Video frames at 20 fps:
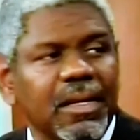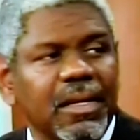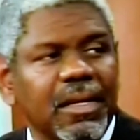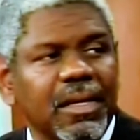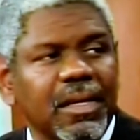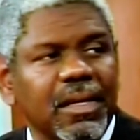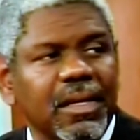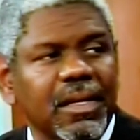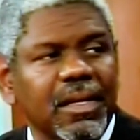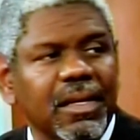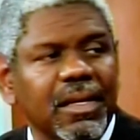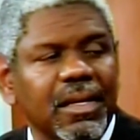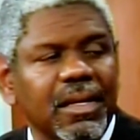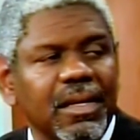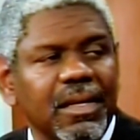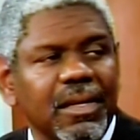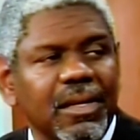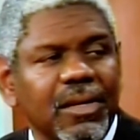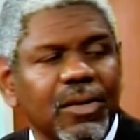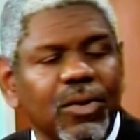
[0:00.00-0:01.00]
to confirm their
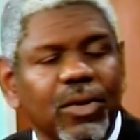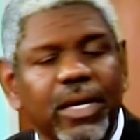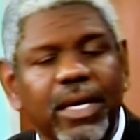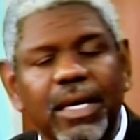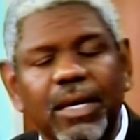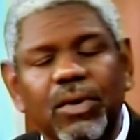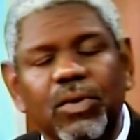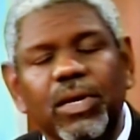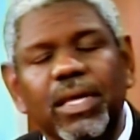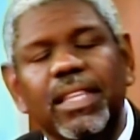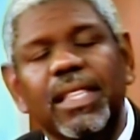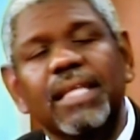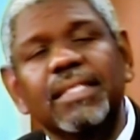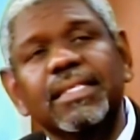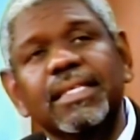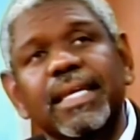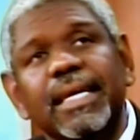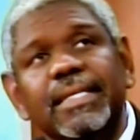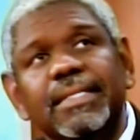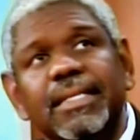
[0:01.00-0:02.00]
identity? Okay, okay, that's
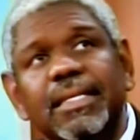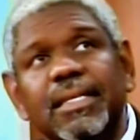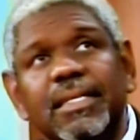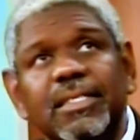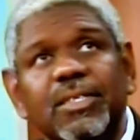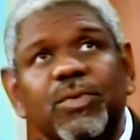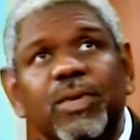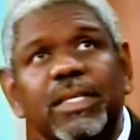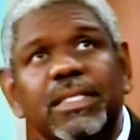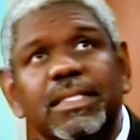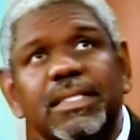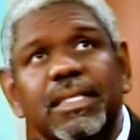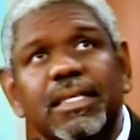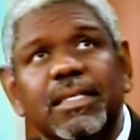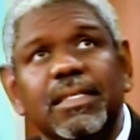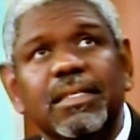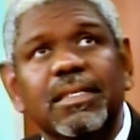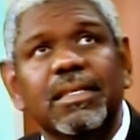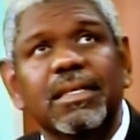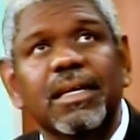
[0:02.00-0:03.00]
an excellent
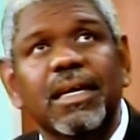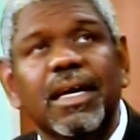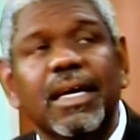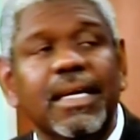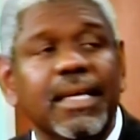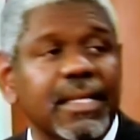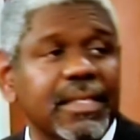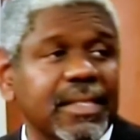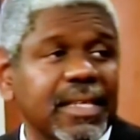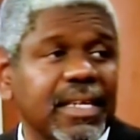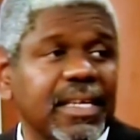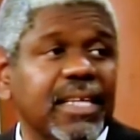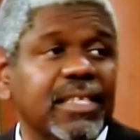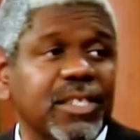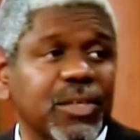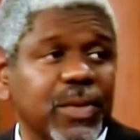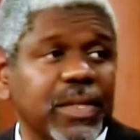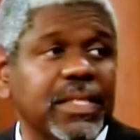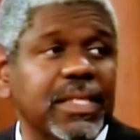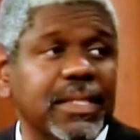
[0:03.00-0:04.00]
question. I can tell
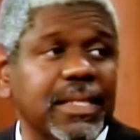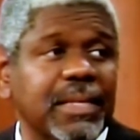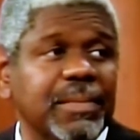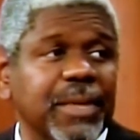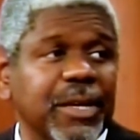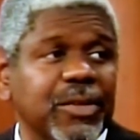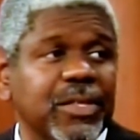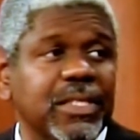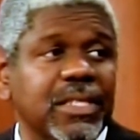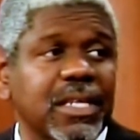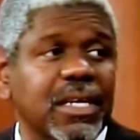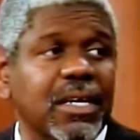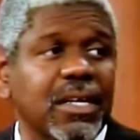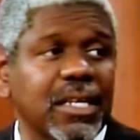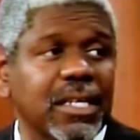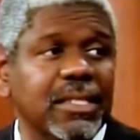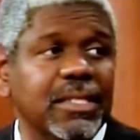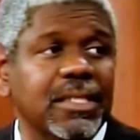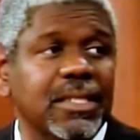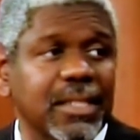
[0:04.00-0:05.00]
that you went to St. Mary's
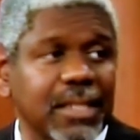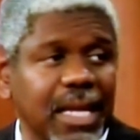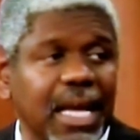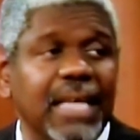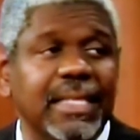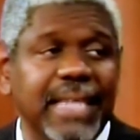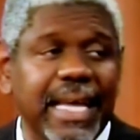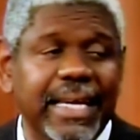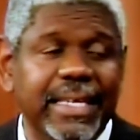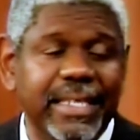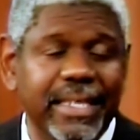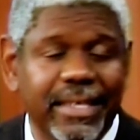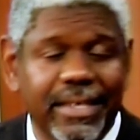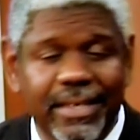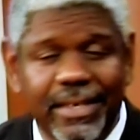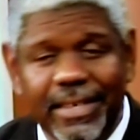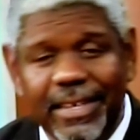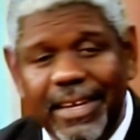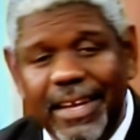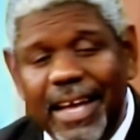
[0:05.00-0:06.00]
College, as
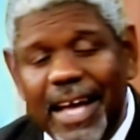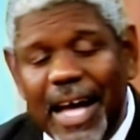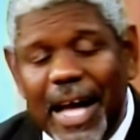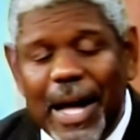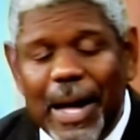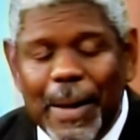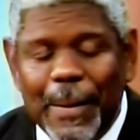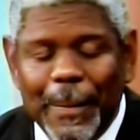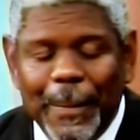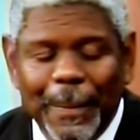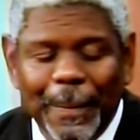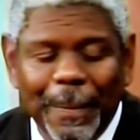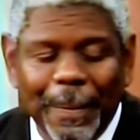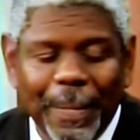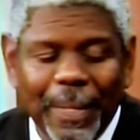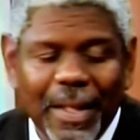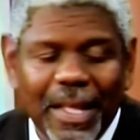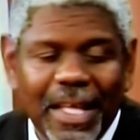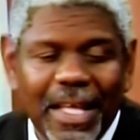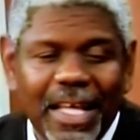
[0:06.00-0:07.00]
I Um,
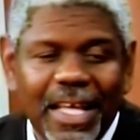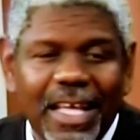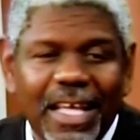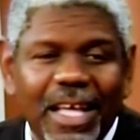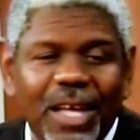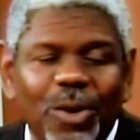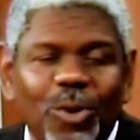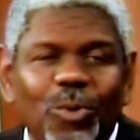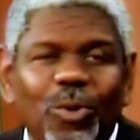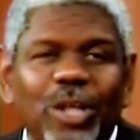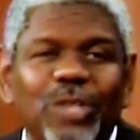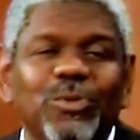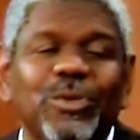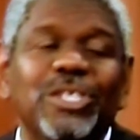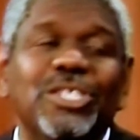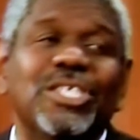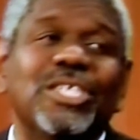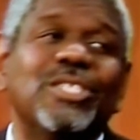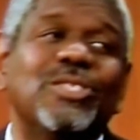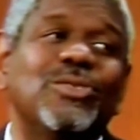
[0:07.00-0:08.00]
well done. What we
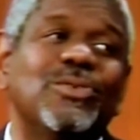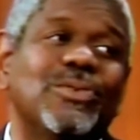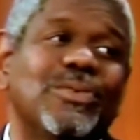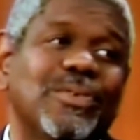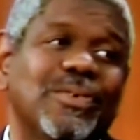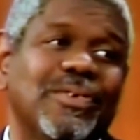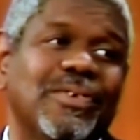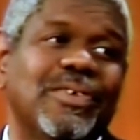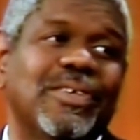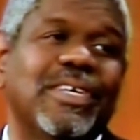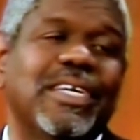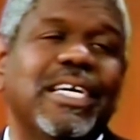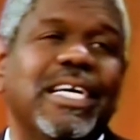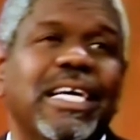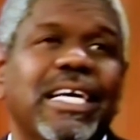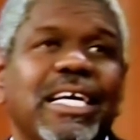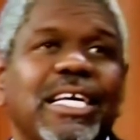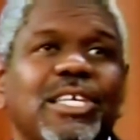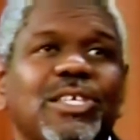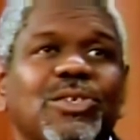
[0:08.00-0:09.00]
should do,
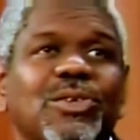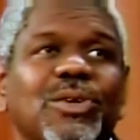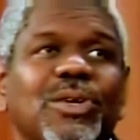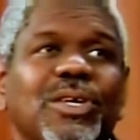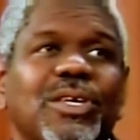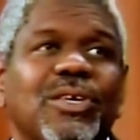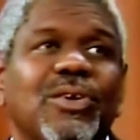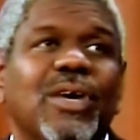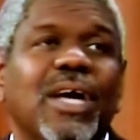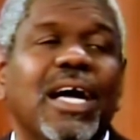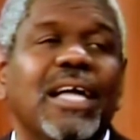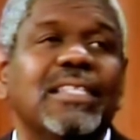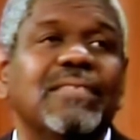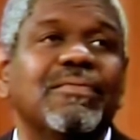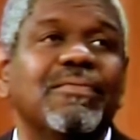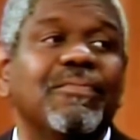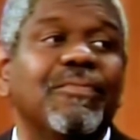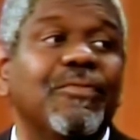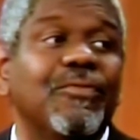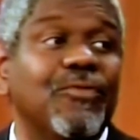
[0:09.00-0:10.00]
uh, you
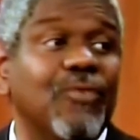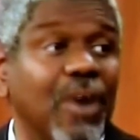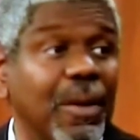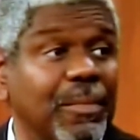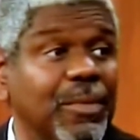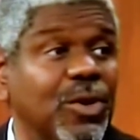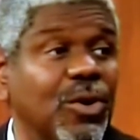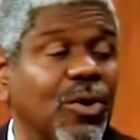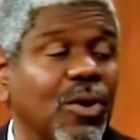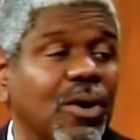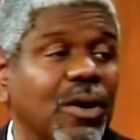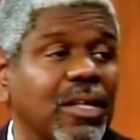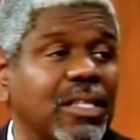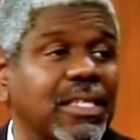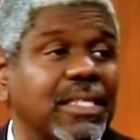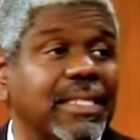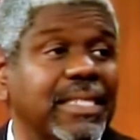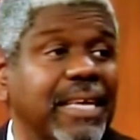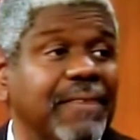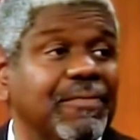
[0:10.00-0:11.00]
can from your
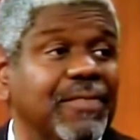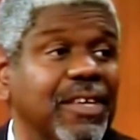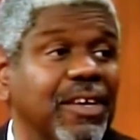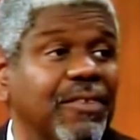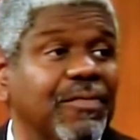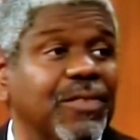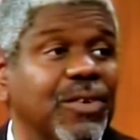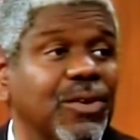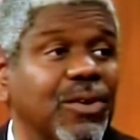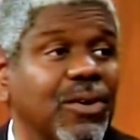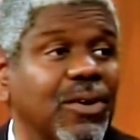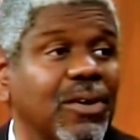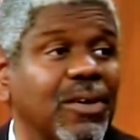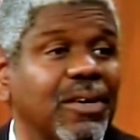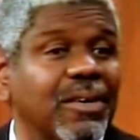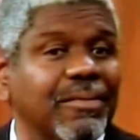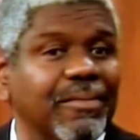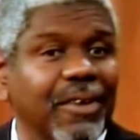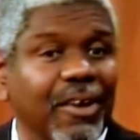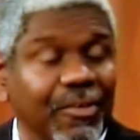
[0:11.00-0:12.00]
the safety of
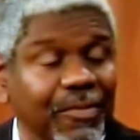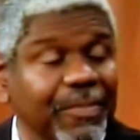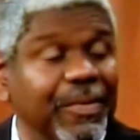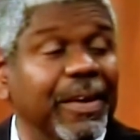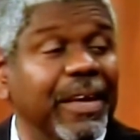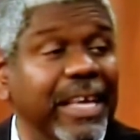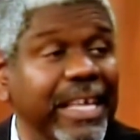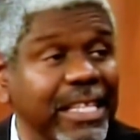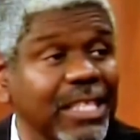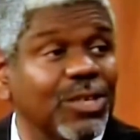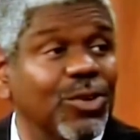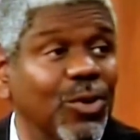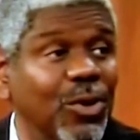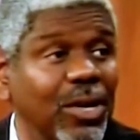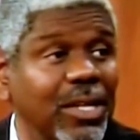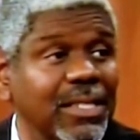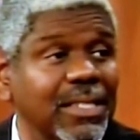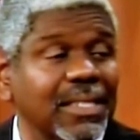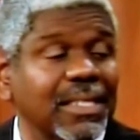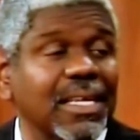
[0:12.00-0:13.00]
your of
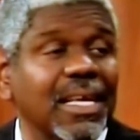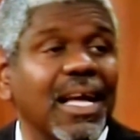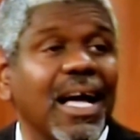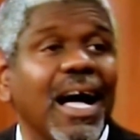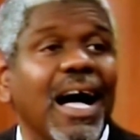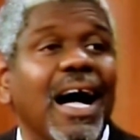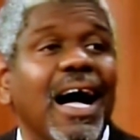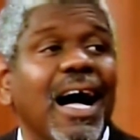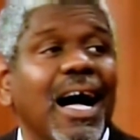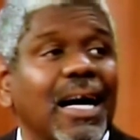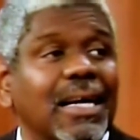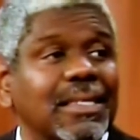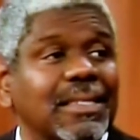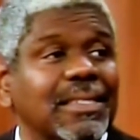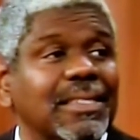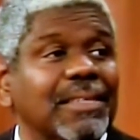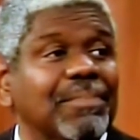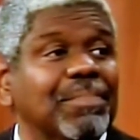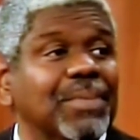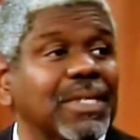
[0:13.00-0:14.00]
indoors,
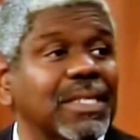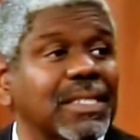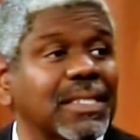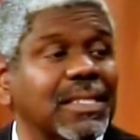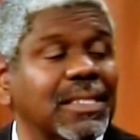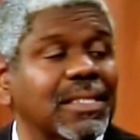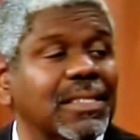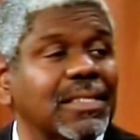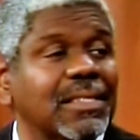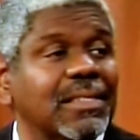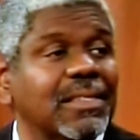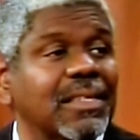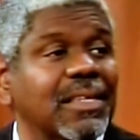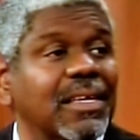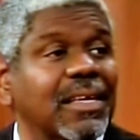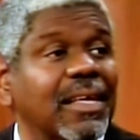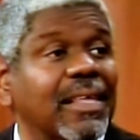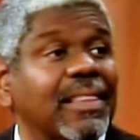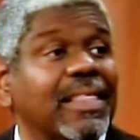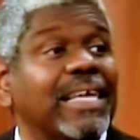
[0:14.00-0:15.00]
ask the person
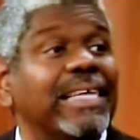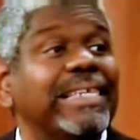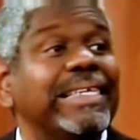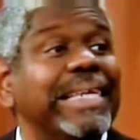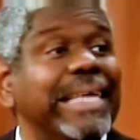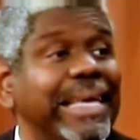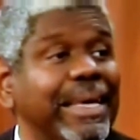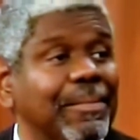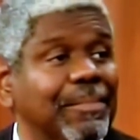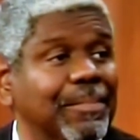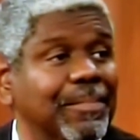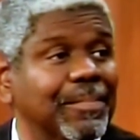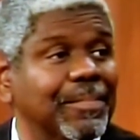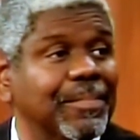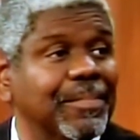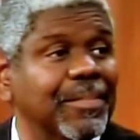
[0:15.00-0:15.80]
their name.